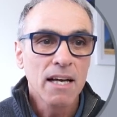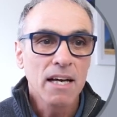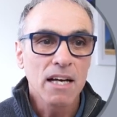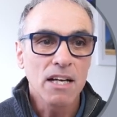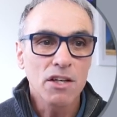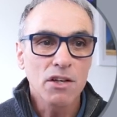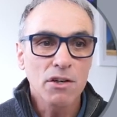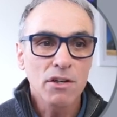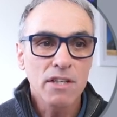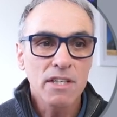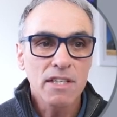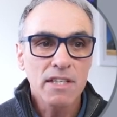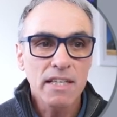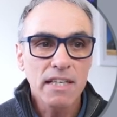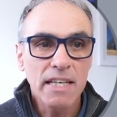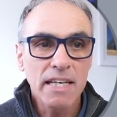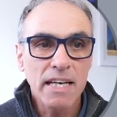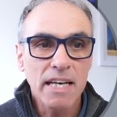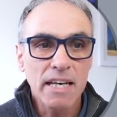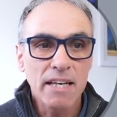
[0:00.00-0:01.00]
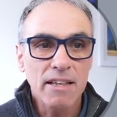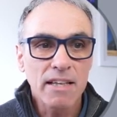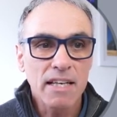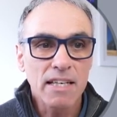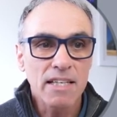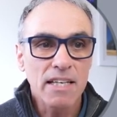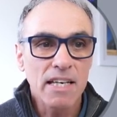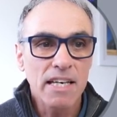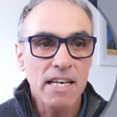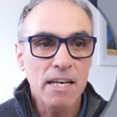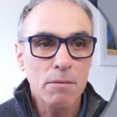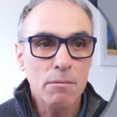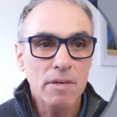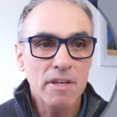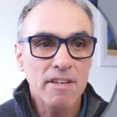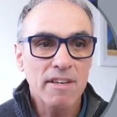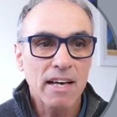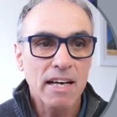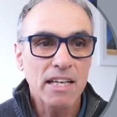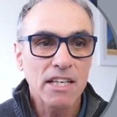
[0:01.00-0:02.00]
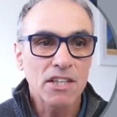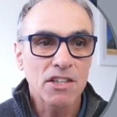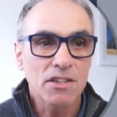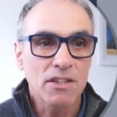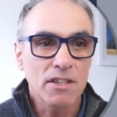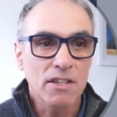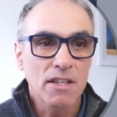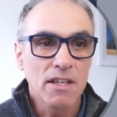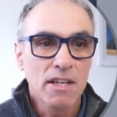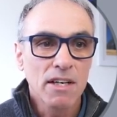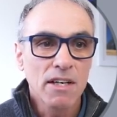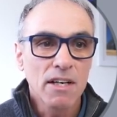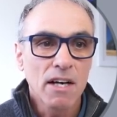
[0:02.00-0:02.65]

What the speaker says: And you can see here there's a limitation.